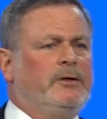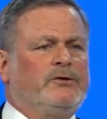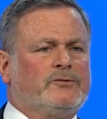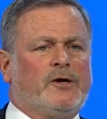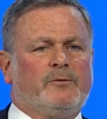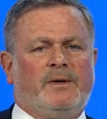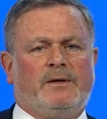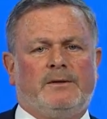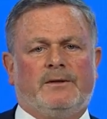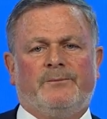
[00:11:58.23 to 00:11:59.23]
under our
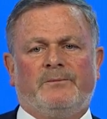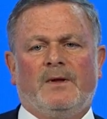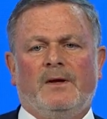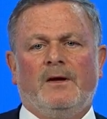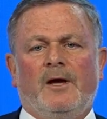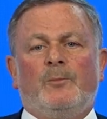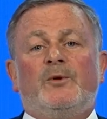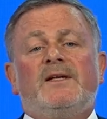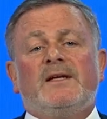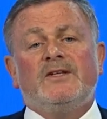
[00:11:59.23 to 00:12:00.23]
belt.
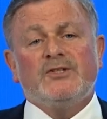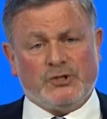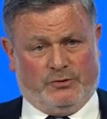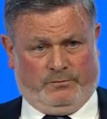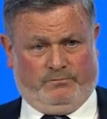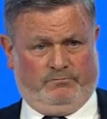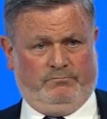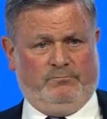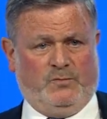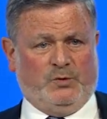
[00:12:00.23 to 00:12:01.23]
But in addition
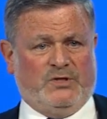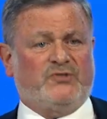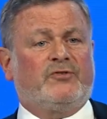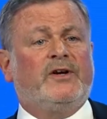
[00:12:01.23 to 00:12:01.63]
to this